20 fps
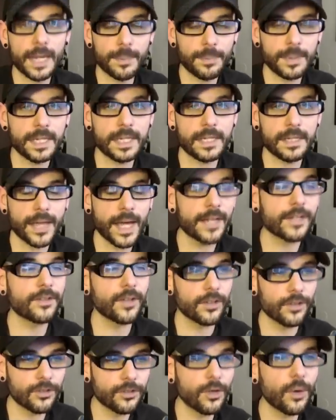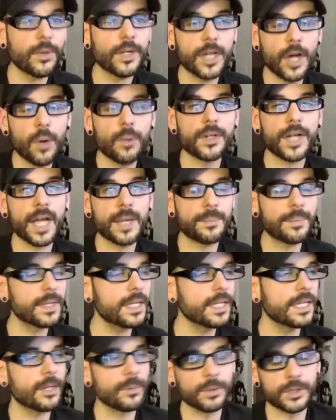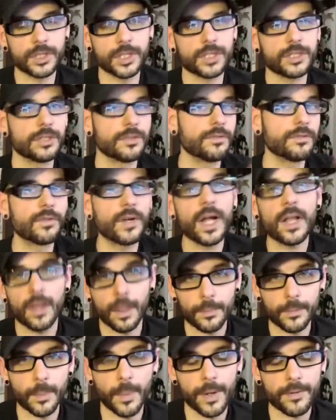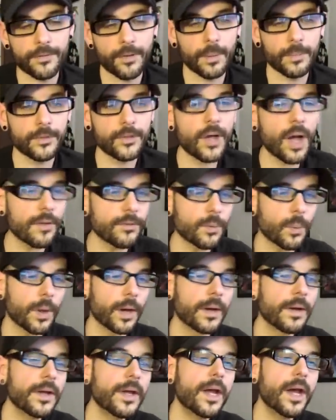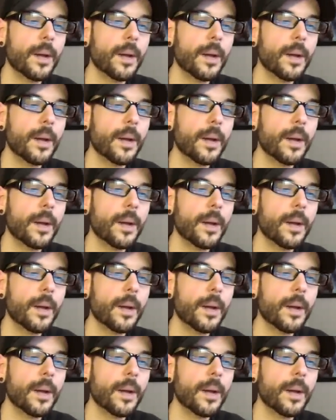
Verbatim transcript: IP. That is a Sony-owned IP. It was just developed by From Software.